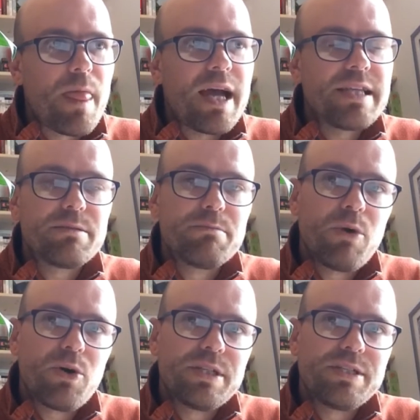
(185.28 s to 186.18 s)
As
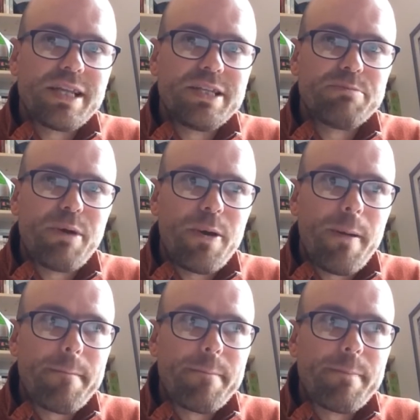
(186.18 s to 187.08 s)
Martyn said in his
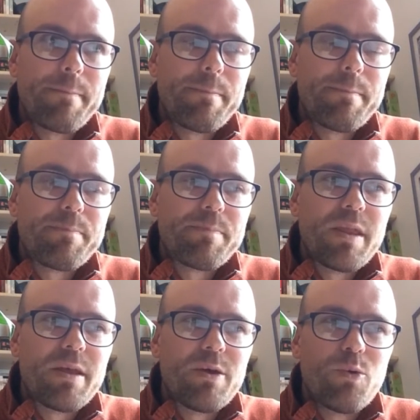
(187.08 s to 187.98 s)
poem,
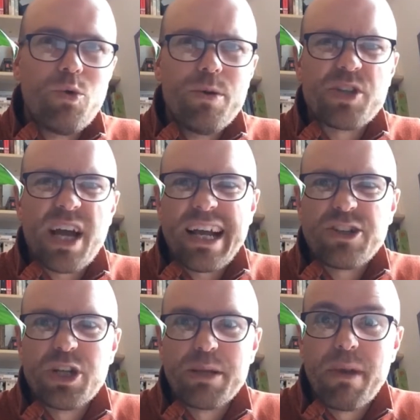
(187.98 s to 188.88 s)
worms are
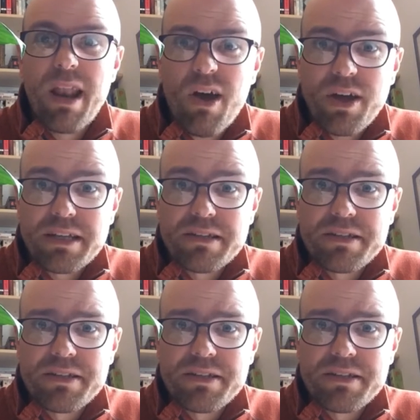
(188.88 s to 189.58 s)
actually blind.